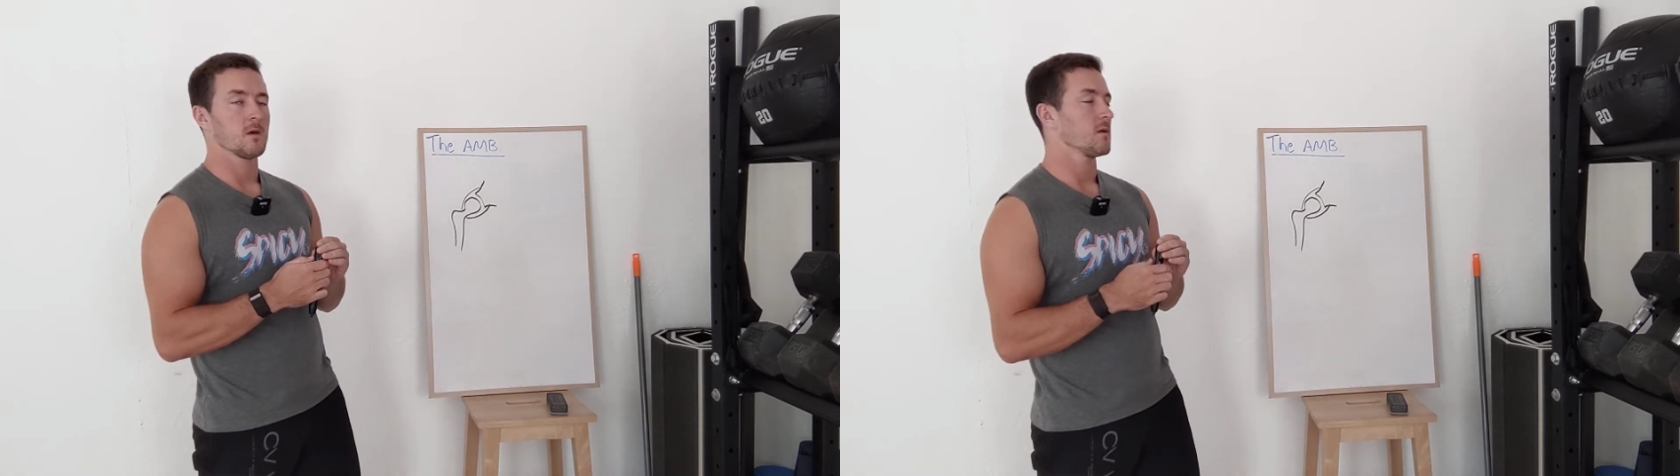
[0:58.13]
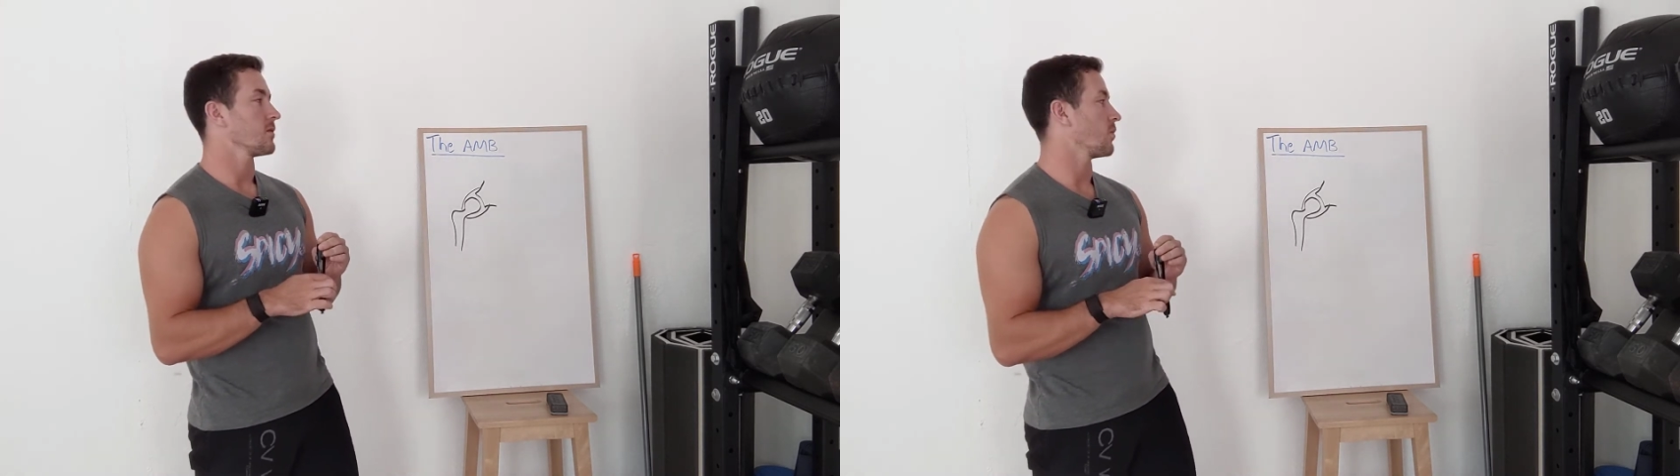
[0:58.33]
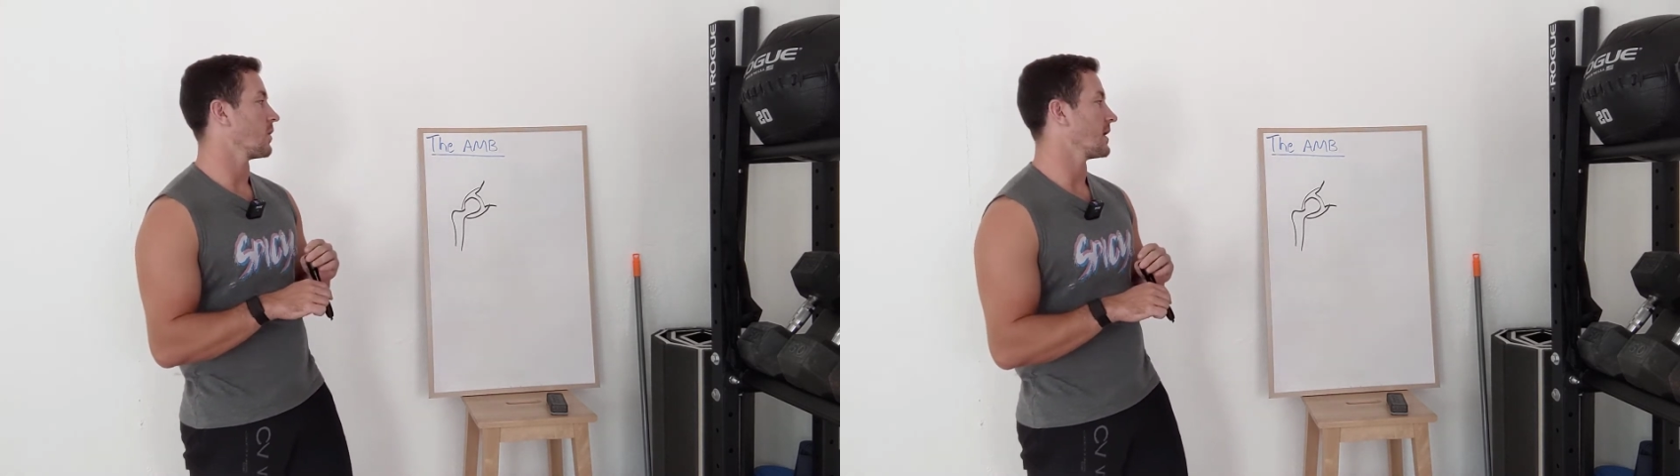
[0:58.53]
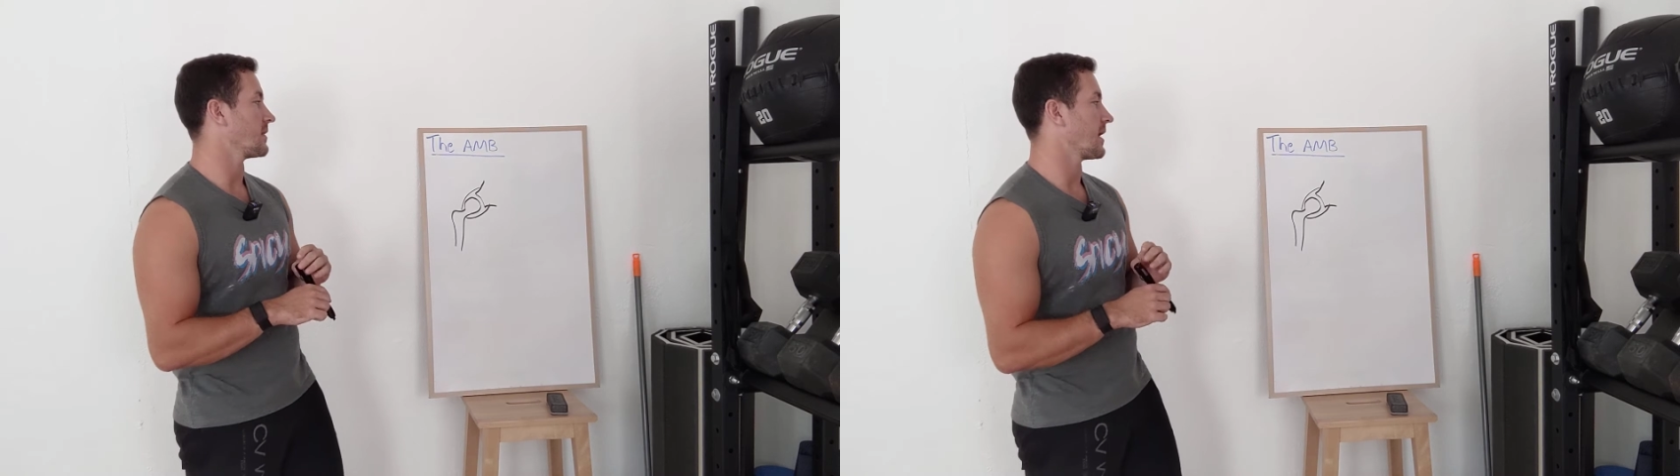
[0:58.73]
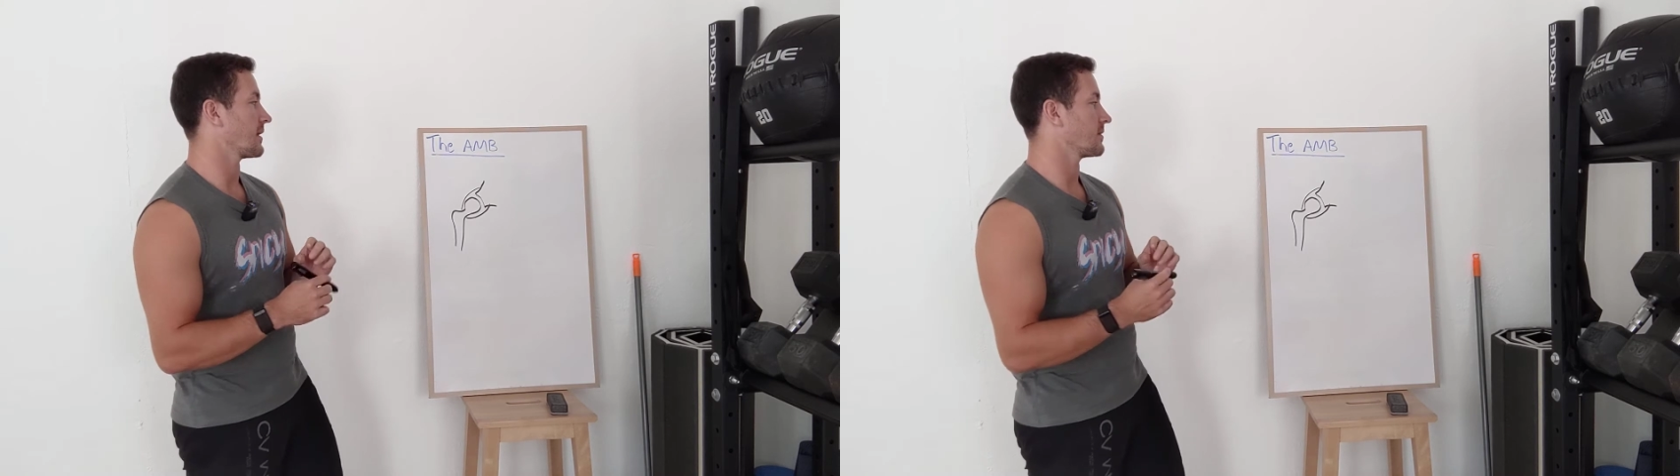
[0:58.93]
the way
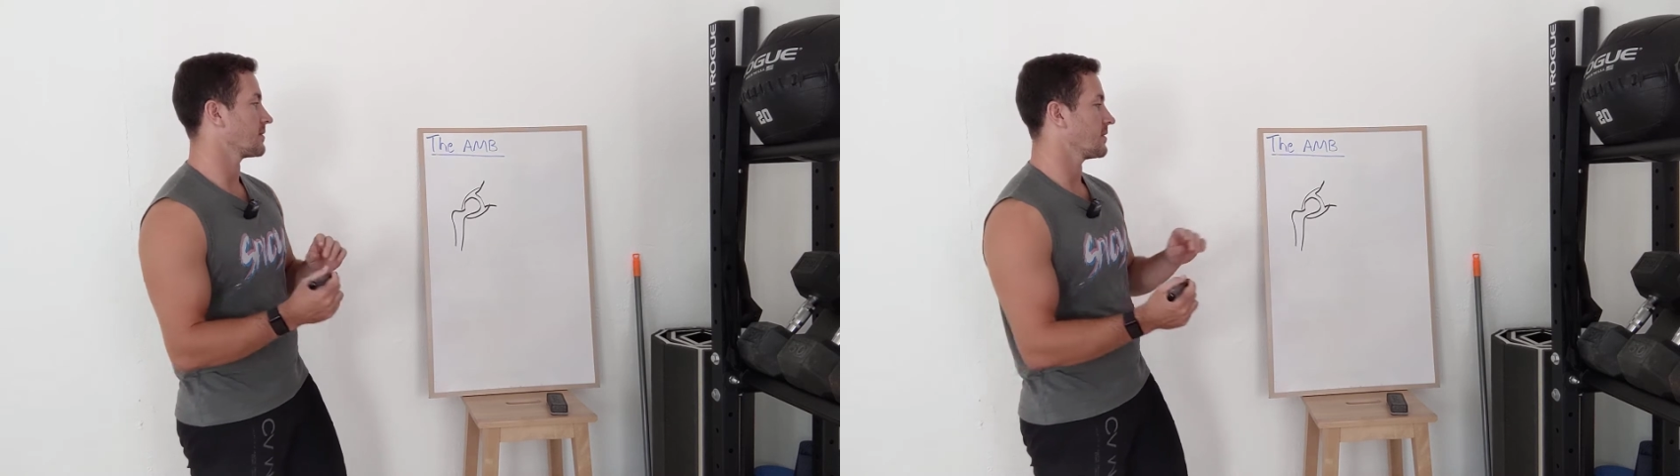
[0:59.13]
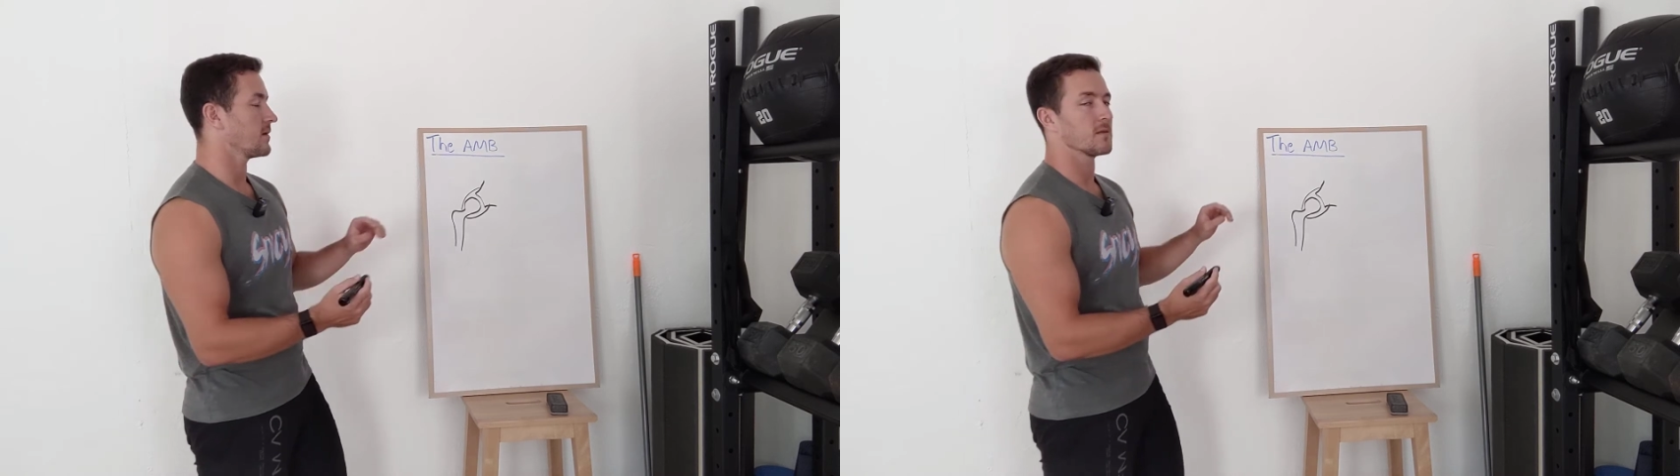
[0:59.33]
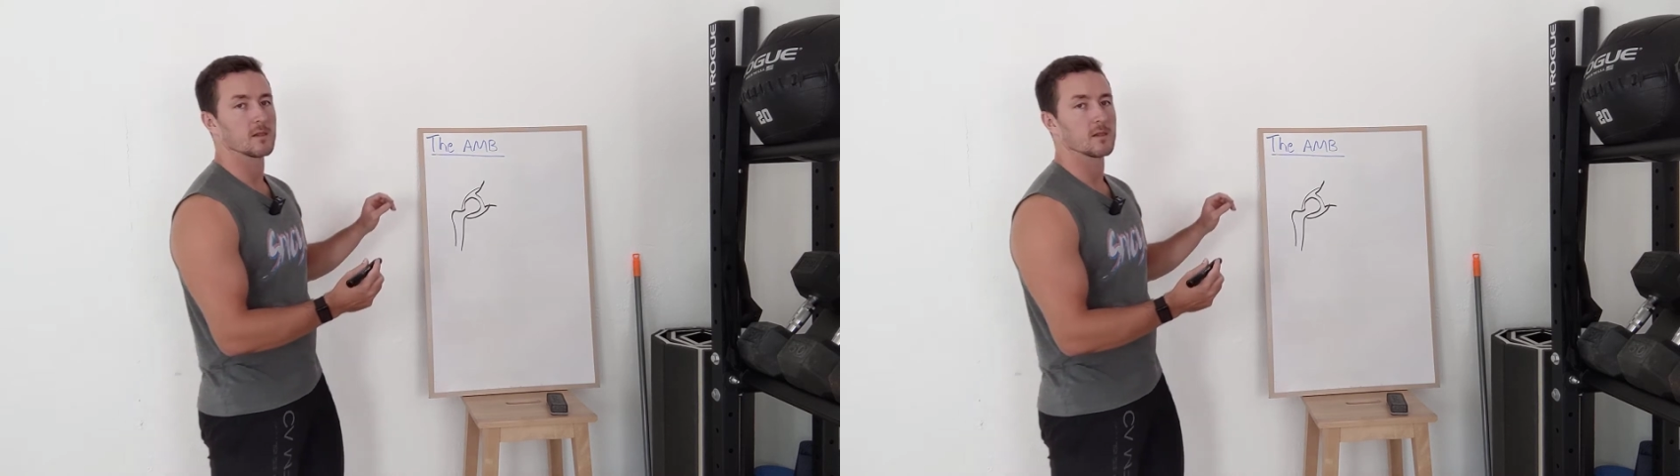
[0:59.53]
that the